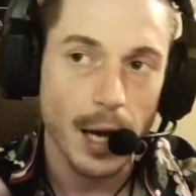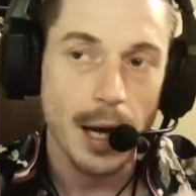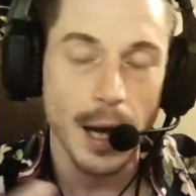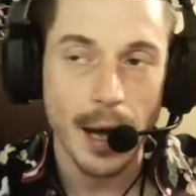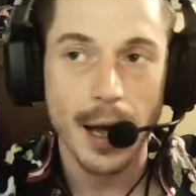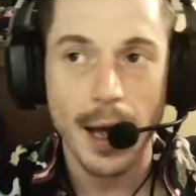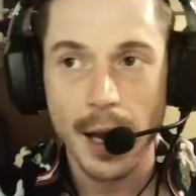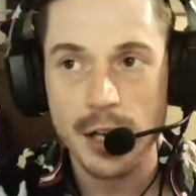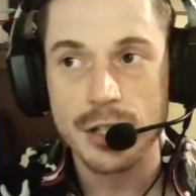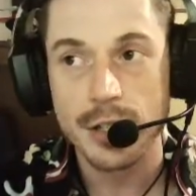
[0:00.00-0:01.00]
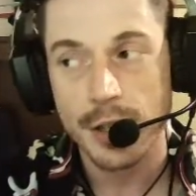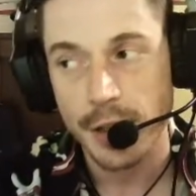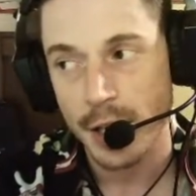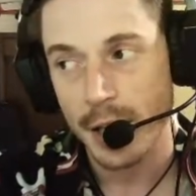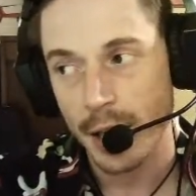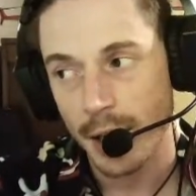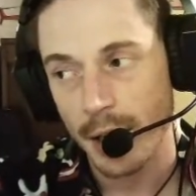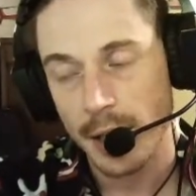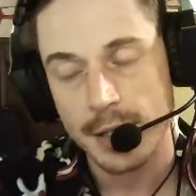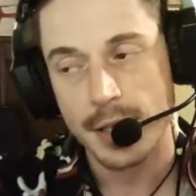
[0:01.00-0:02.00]
I actually think, I
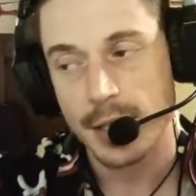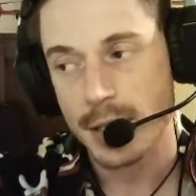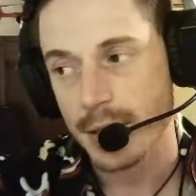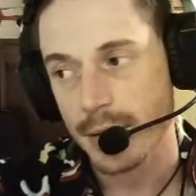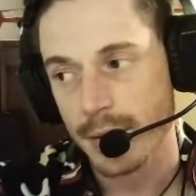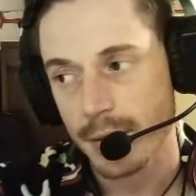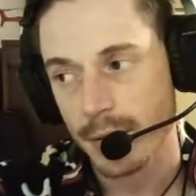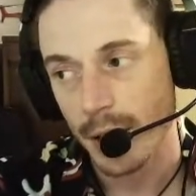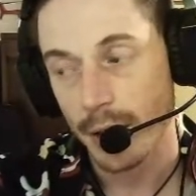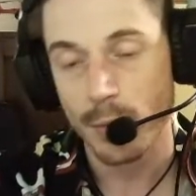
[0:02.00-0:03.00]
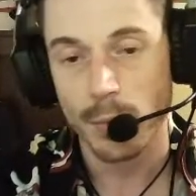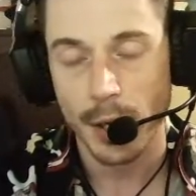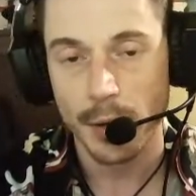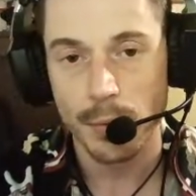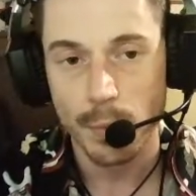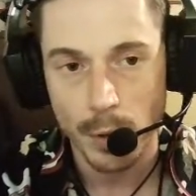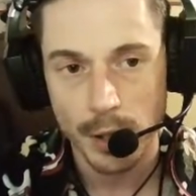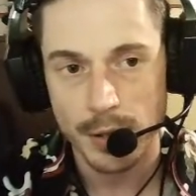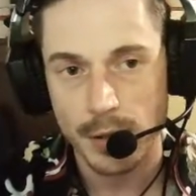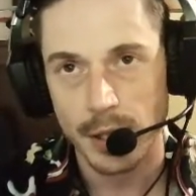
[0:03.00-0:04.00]
hate to say this, I don't want
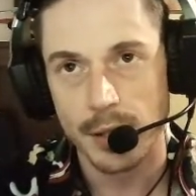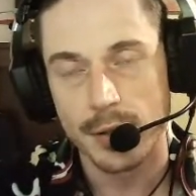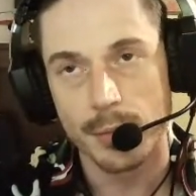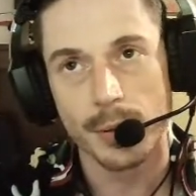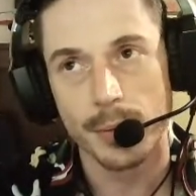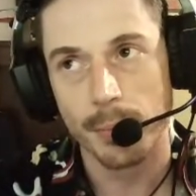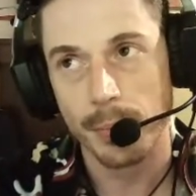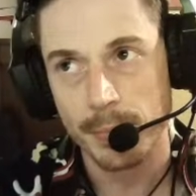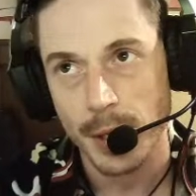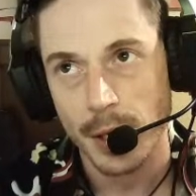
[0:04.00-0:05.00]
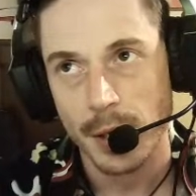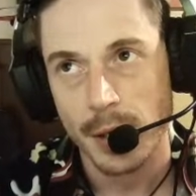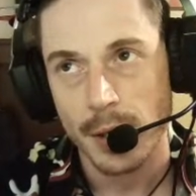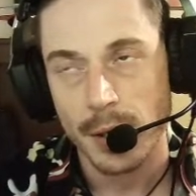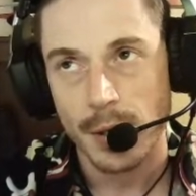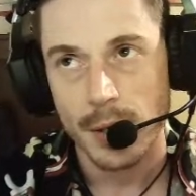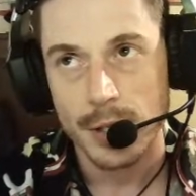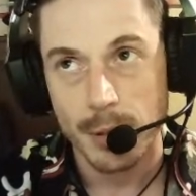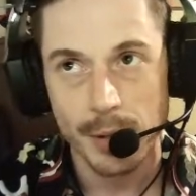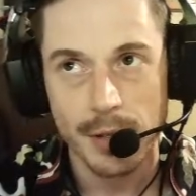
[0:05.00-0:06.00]
like
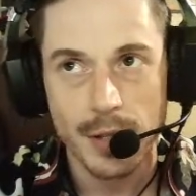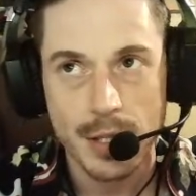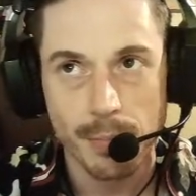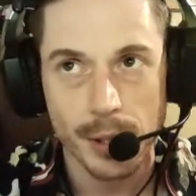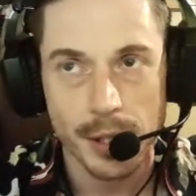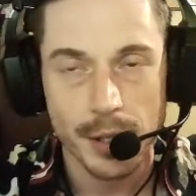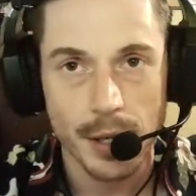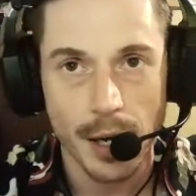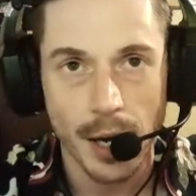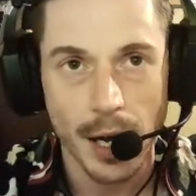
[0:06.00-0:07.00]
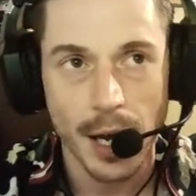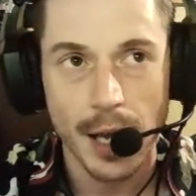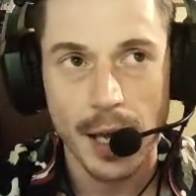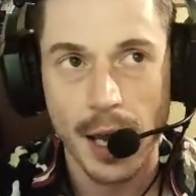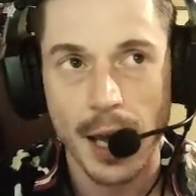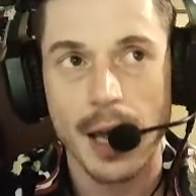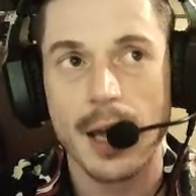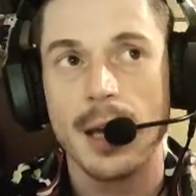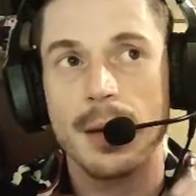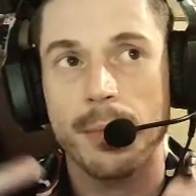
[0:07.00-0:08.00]
to believe this, but I
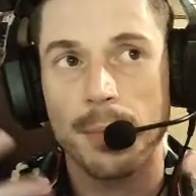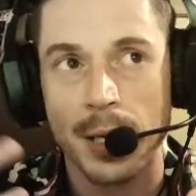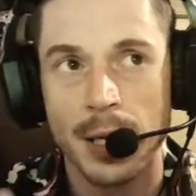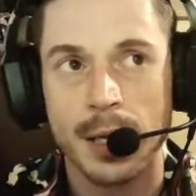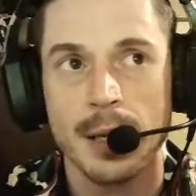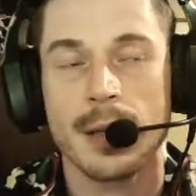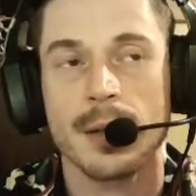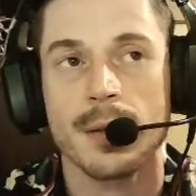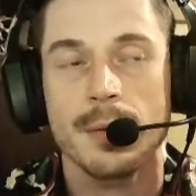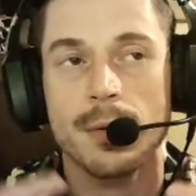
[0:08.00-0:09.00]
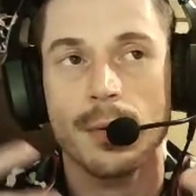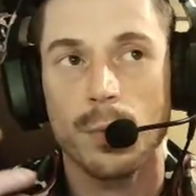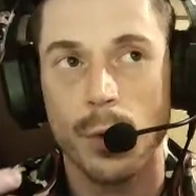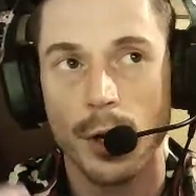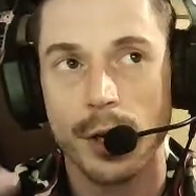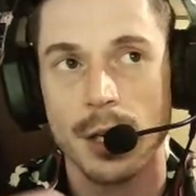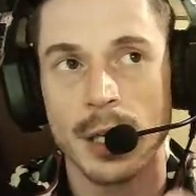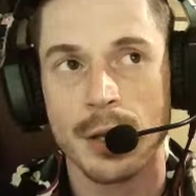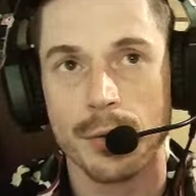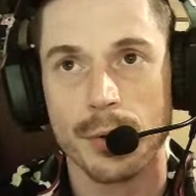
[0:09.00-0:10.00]
had been working
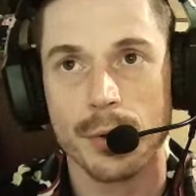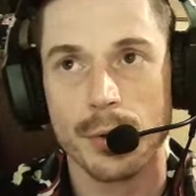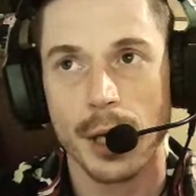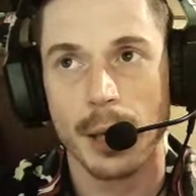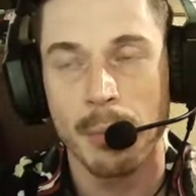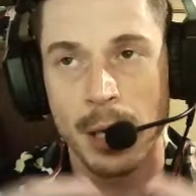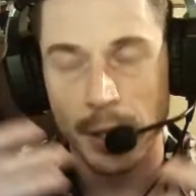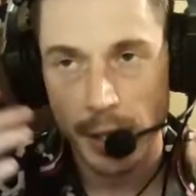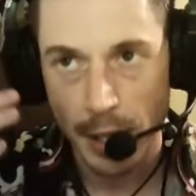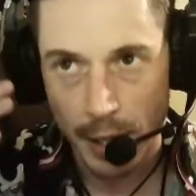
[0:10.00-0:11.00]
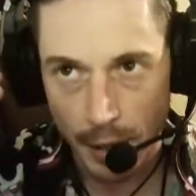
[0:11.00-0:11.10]
through like mentally